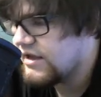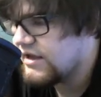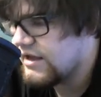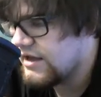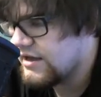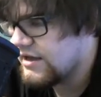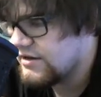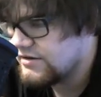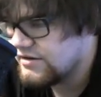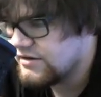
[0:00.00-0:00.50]

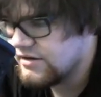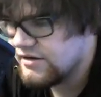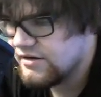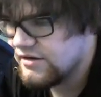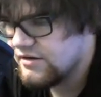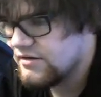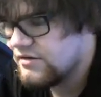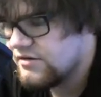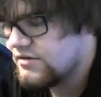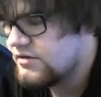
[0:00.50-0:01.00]
and
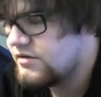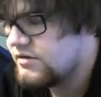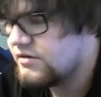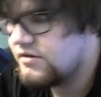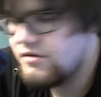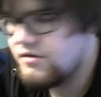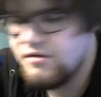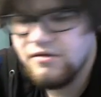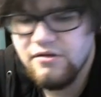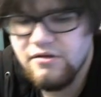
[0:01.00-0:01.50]

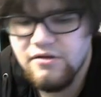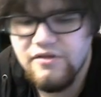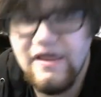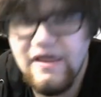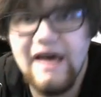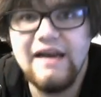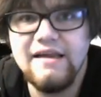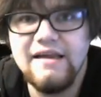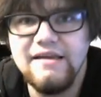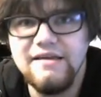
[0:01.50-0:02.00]

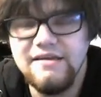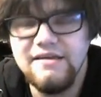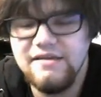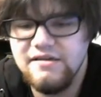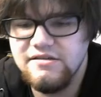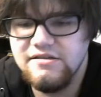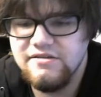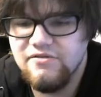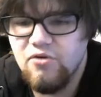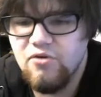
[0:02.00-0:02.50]
that
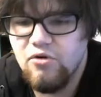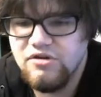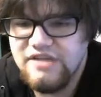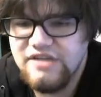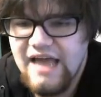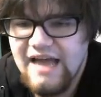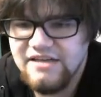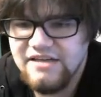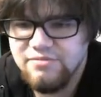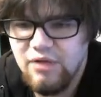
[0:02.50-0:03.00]
is, of course,
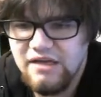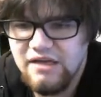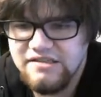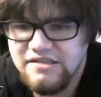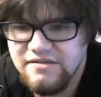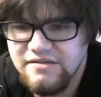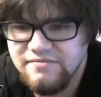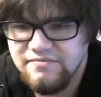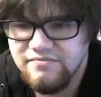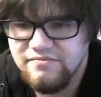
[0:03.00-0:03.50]
Ash
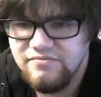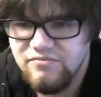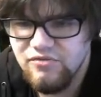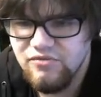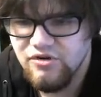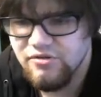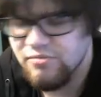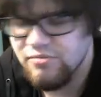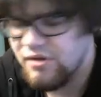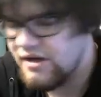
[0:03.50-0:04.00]
Blossom.
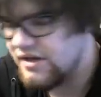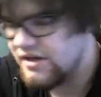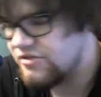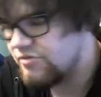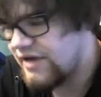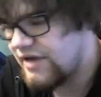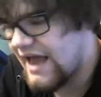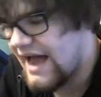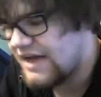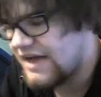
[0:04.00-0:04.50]
We're playing
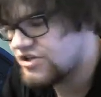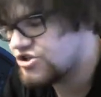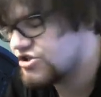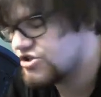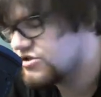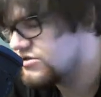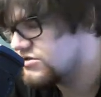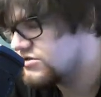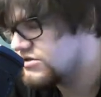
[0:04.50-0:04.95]
3 Ash.